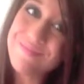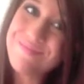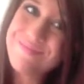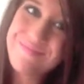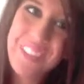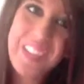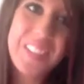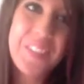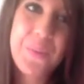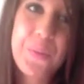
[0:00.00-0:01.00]
that's
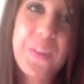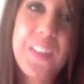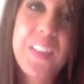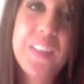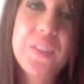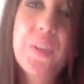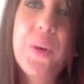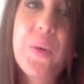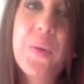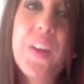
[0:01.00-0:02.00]
really slow,
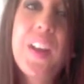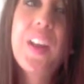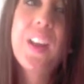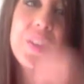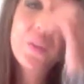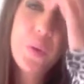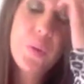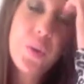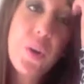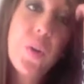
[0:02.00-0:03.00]
as you all
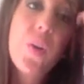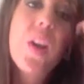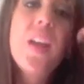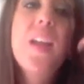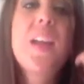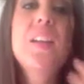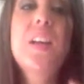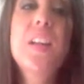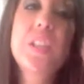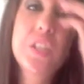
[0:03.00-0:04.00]
know, and I
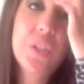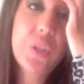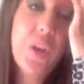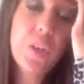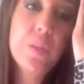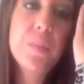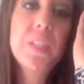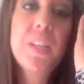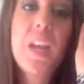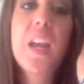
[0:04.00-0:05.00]
just got them today.
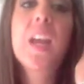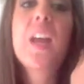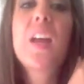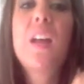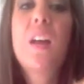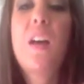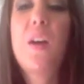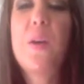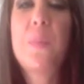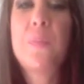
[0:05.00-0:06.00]
Um,
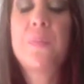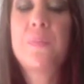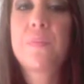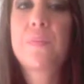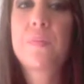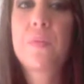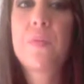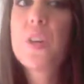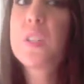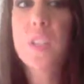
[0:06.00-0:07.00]
first,
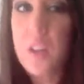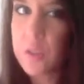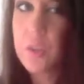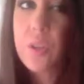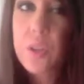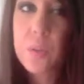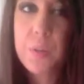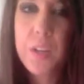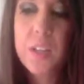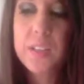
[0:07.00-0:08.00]
I'll show you the plugs,
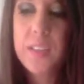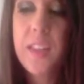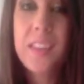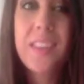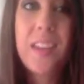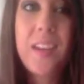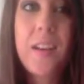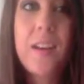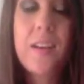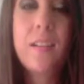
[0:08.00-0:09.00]
and then
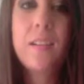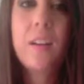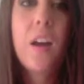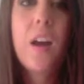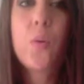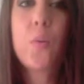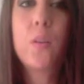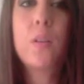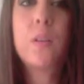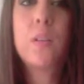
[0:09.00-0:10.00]
I
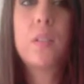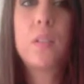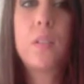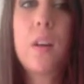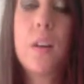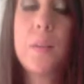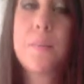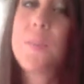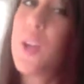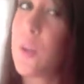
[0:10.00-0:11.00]
will um, tell you
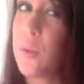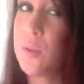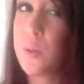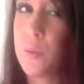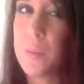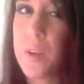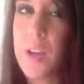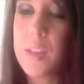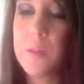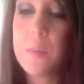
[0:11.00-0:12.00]
the story behind them.
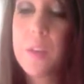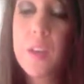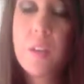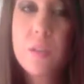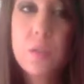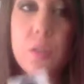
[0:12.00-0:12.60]
So these